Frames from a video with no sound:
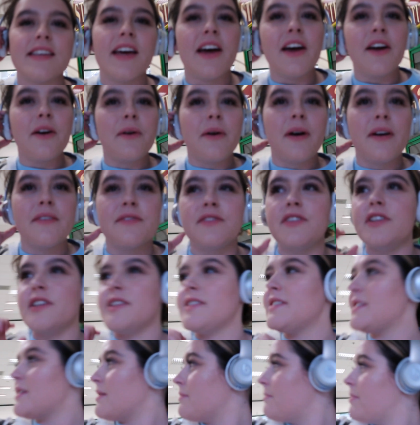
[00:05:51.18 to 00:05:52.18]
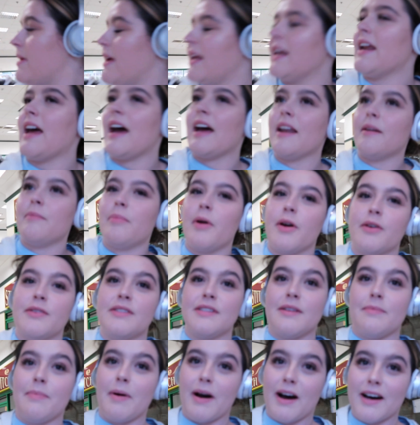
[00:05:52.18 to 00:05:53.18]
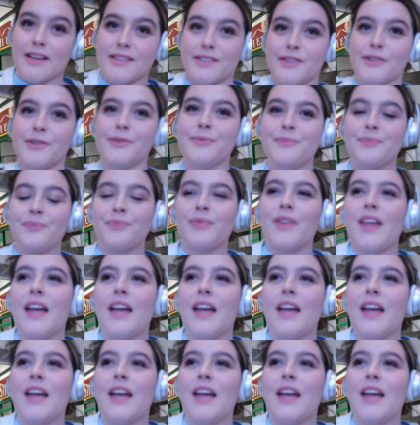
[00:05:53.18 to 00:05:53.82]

So I've just been and posted a parcel.